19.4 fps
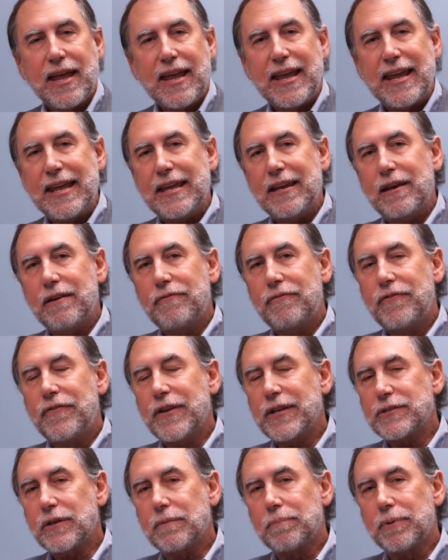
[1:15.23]
It
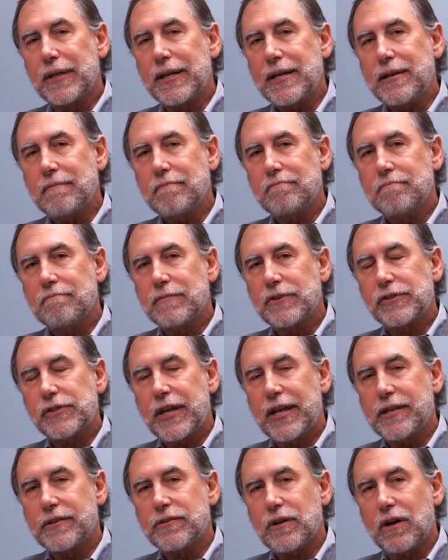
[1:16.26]
invisibly
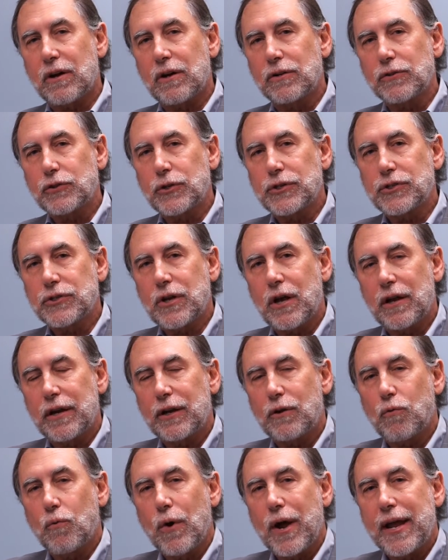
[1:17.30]
sends
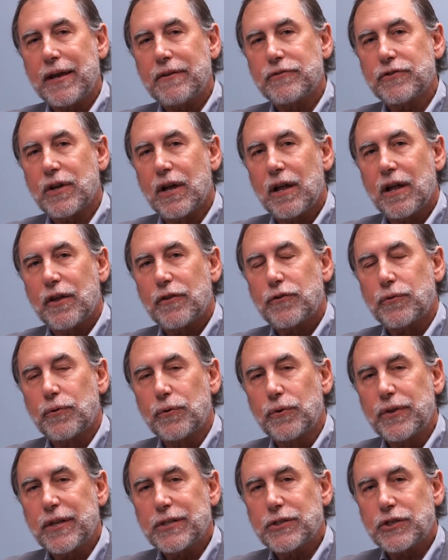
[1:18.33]
ultrasonic waves through
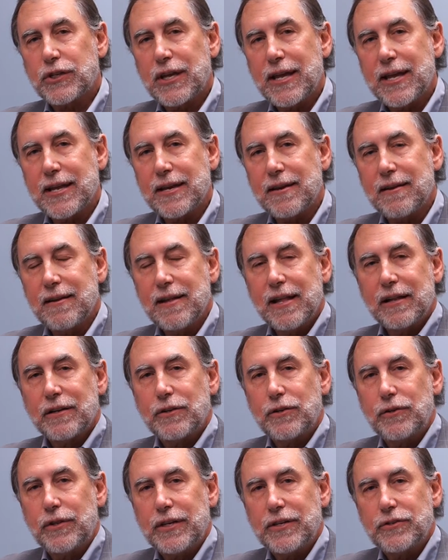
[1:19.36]
the skin
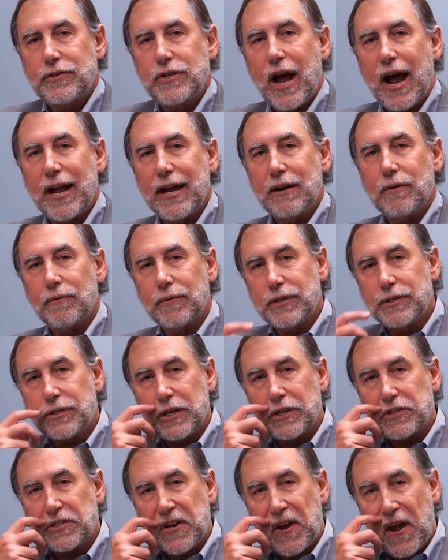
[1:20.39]
to these diet
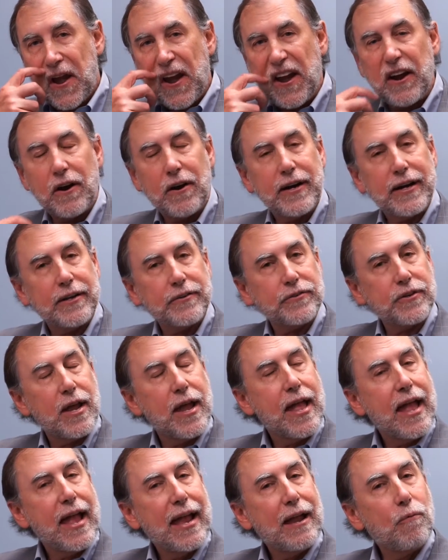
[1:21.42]
resistant areas.
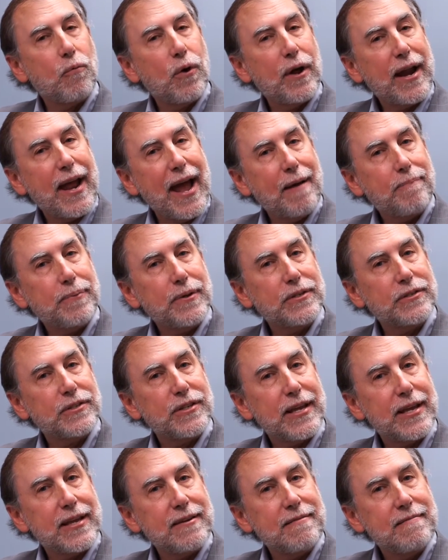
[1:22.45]
And what happens
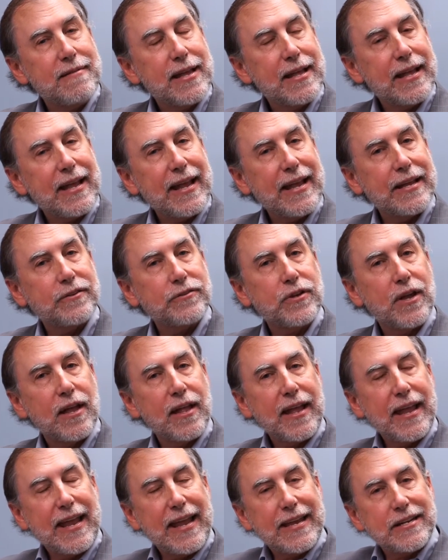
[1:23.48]
then is
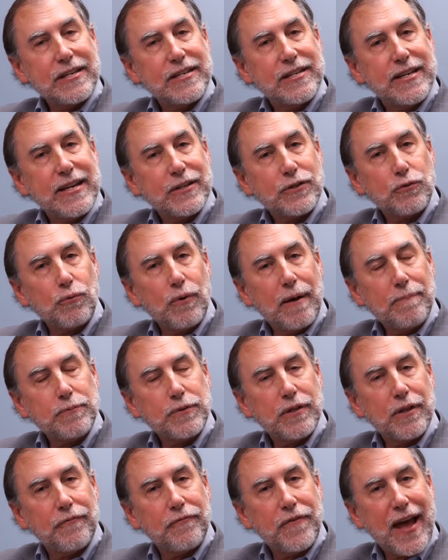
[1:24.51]
it disrupts
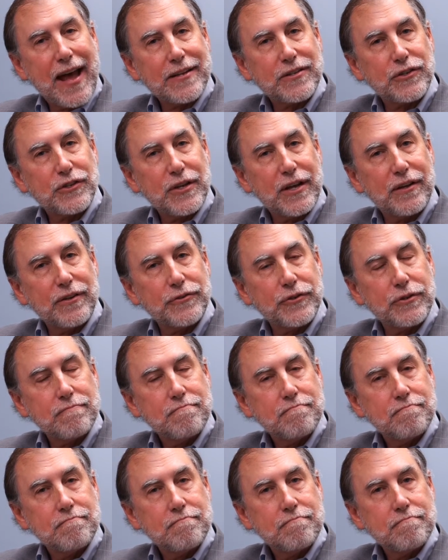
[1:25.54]
the fat cells.
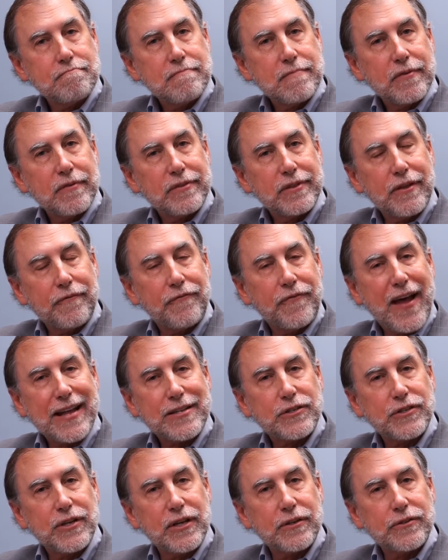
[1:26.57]
The fat
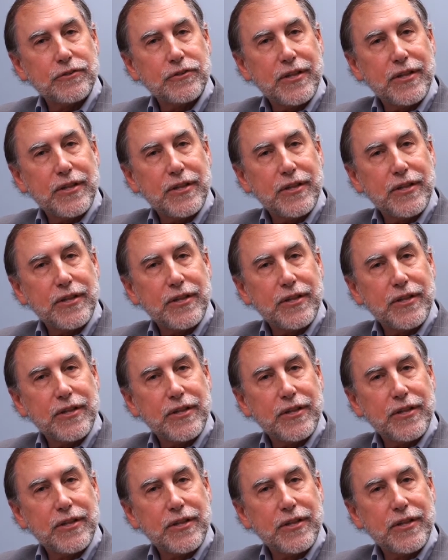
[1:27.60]
cells